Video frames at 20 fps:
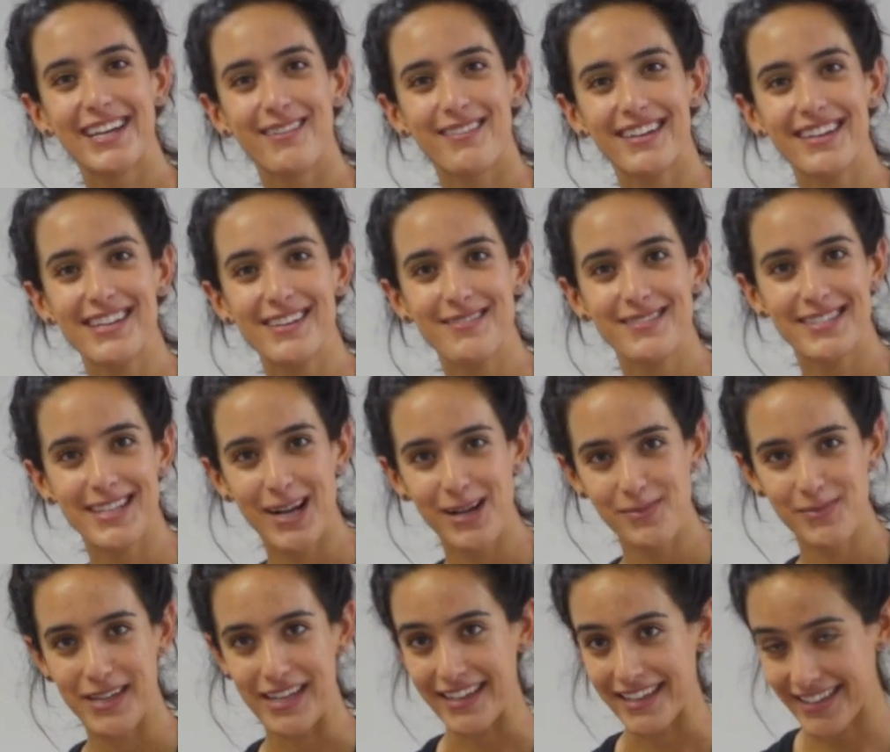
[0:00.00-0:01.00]
Why didn't you
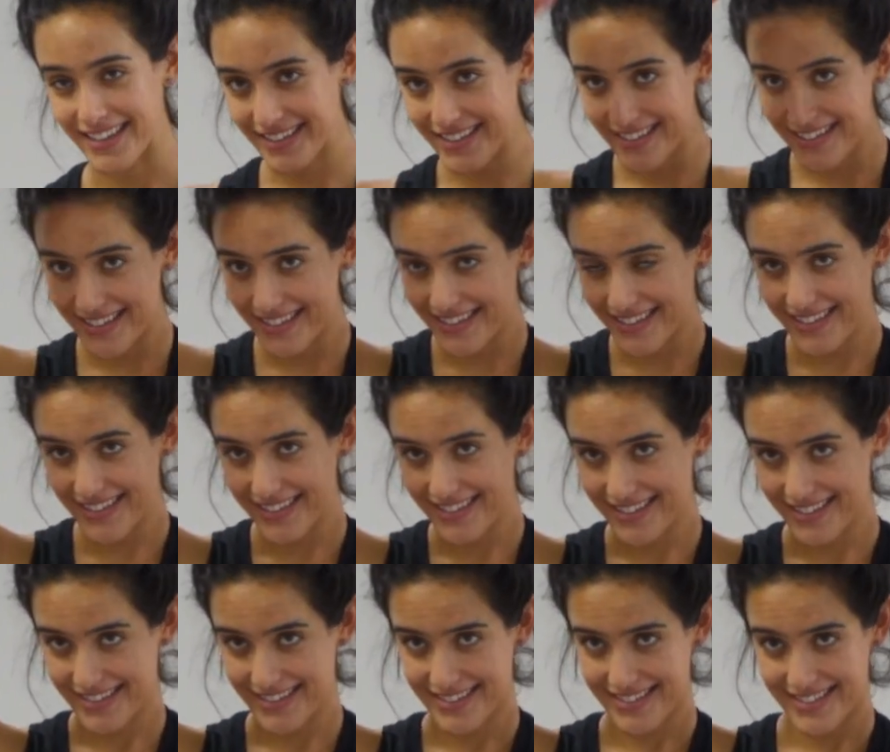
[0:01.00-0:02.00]
tell me?
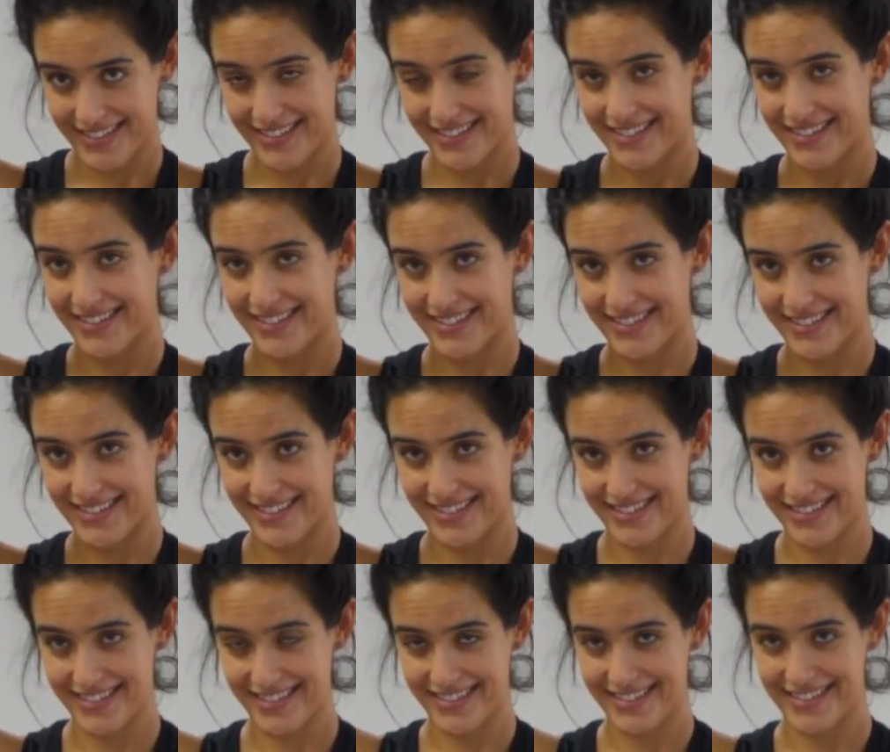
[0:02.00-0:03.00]
I thought it was on
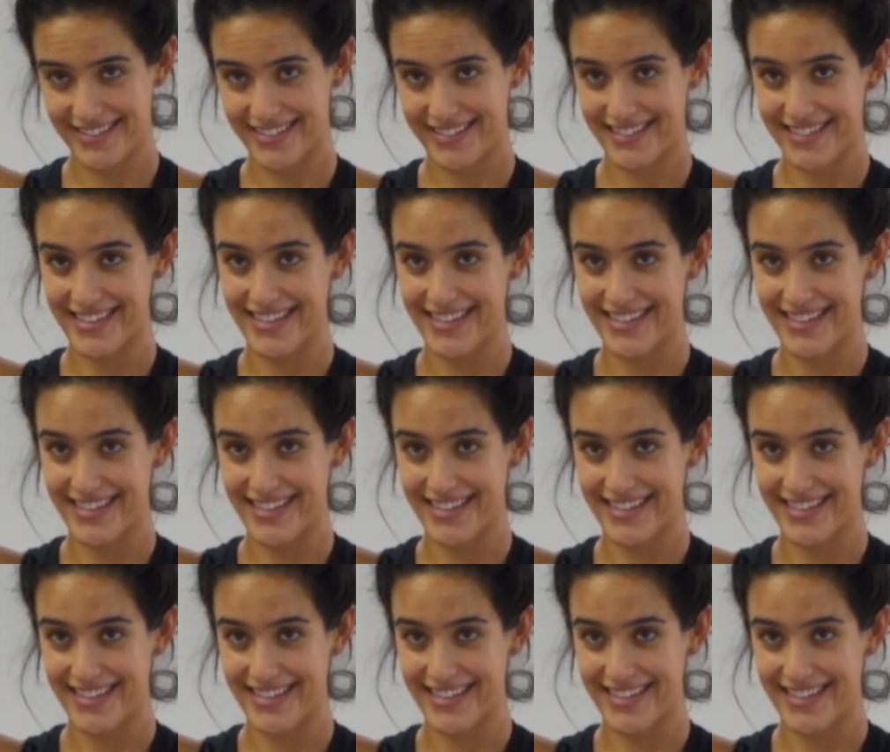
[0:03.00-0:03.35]
purpose.